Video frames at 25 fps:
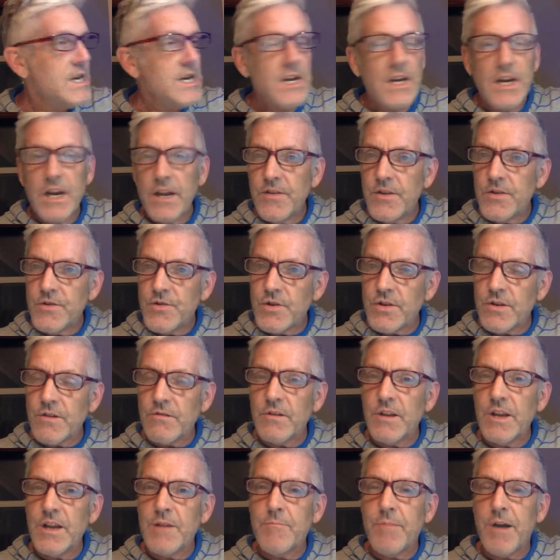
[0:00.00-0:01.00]
in the
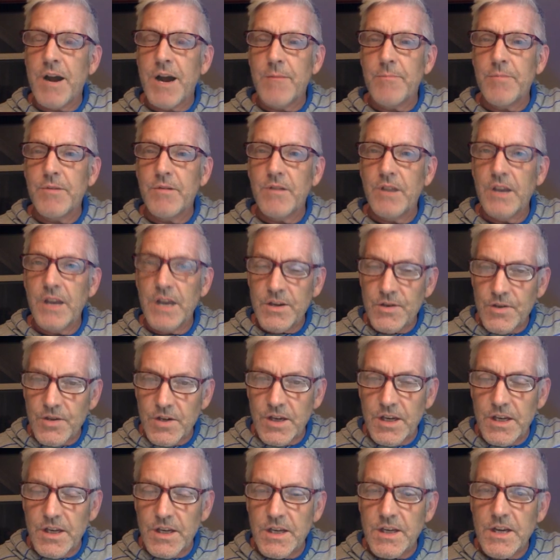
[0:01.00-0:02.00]
general ed
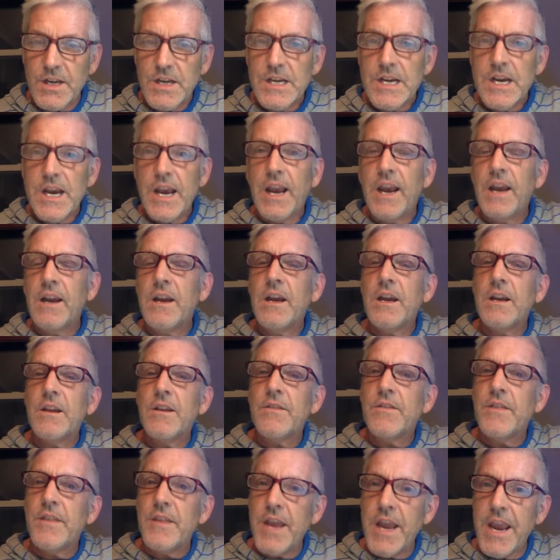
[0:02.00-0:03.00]
population,
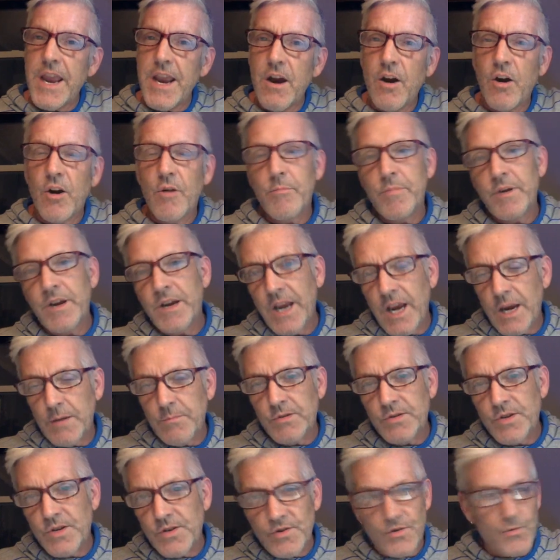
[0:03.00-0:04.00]
and they are being
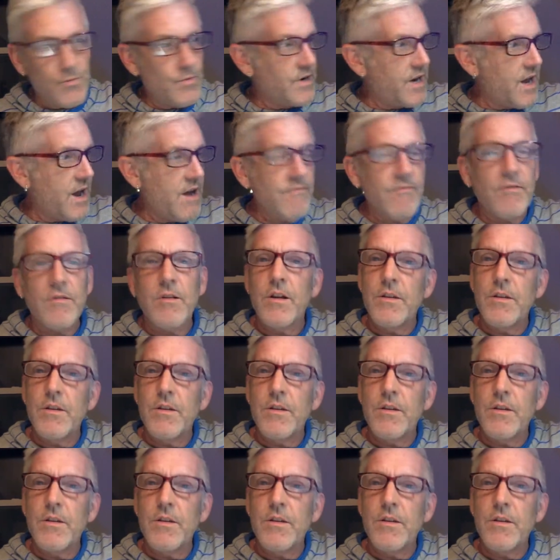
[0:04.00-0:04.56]
able to do whatever.